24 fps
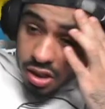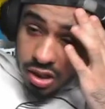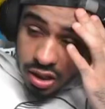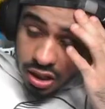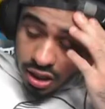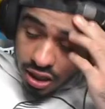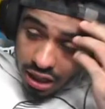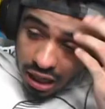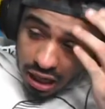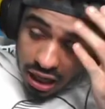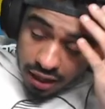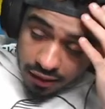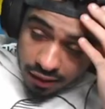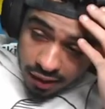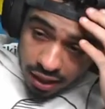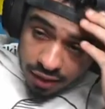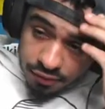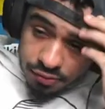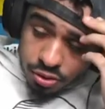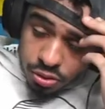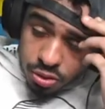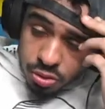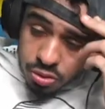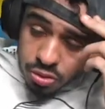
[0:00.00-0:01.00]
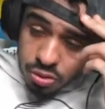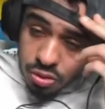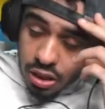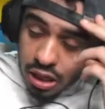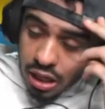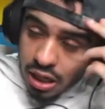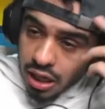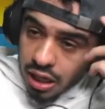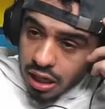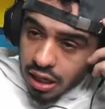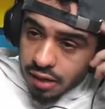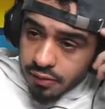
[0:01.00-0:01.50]
I, I, have to do it.
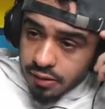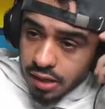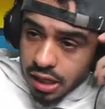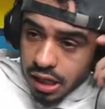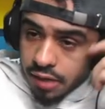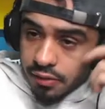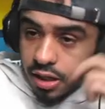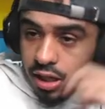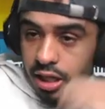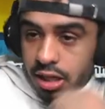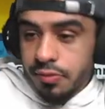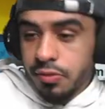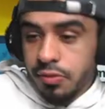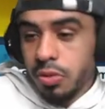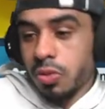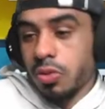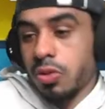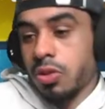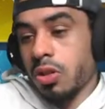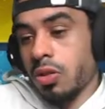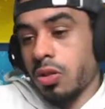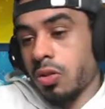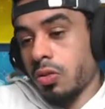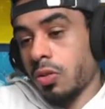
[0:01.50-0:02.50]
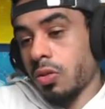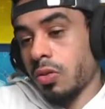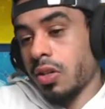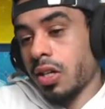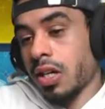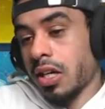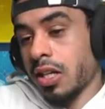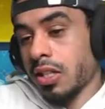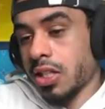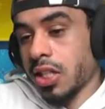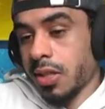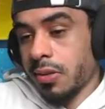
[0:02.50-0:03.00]
I, I, I have to go on
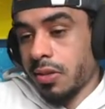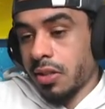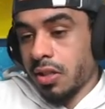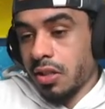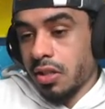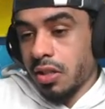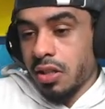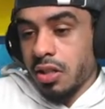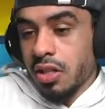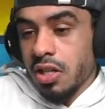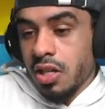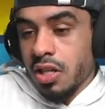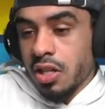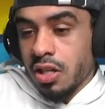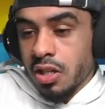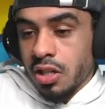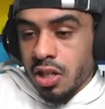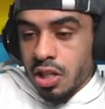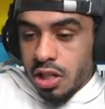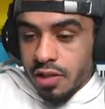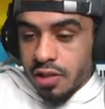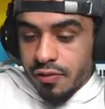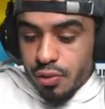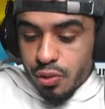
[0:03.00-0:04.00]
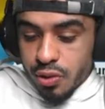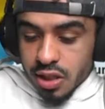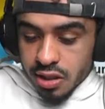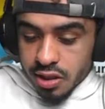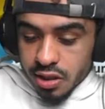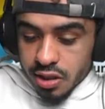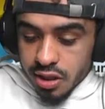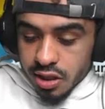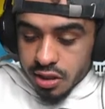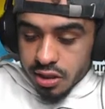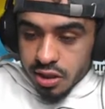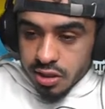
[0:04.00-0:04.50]
Asta. Man. If you can
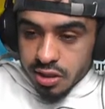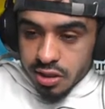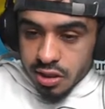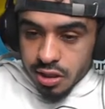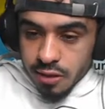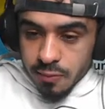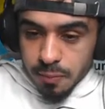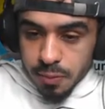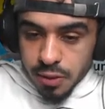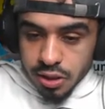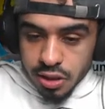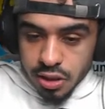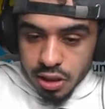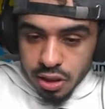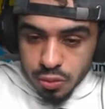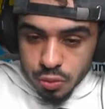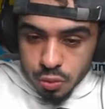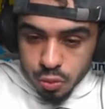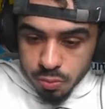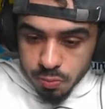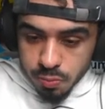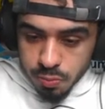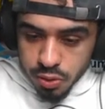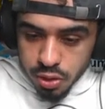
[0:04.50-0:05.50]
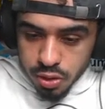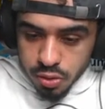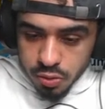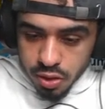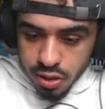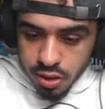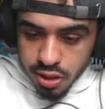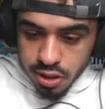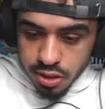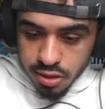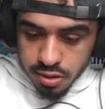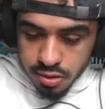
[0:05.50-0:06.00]
get his skill play, that would be
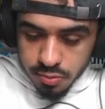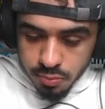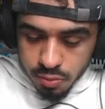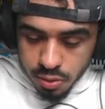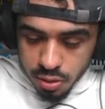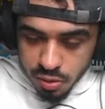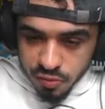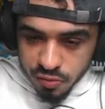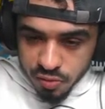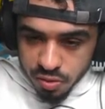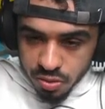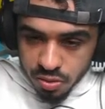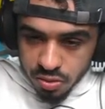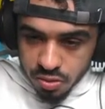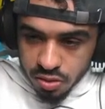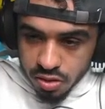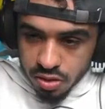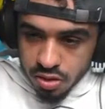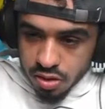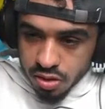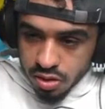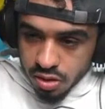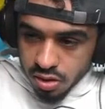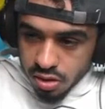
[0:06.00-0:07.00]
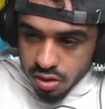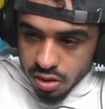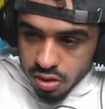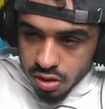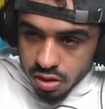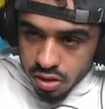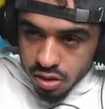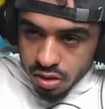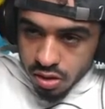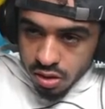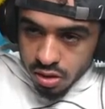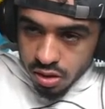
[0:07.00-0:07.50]
great. But if you don't,
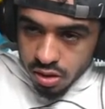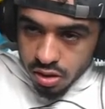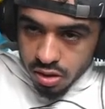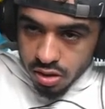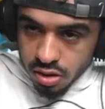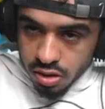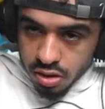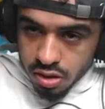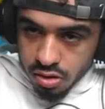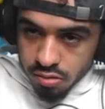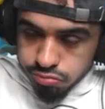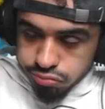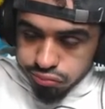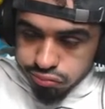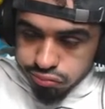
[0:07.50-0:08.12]
uh,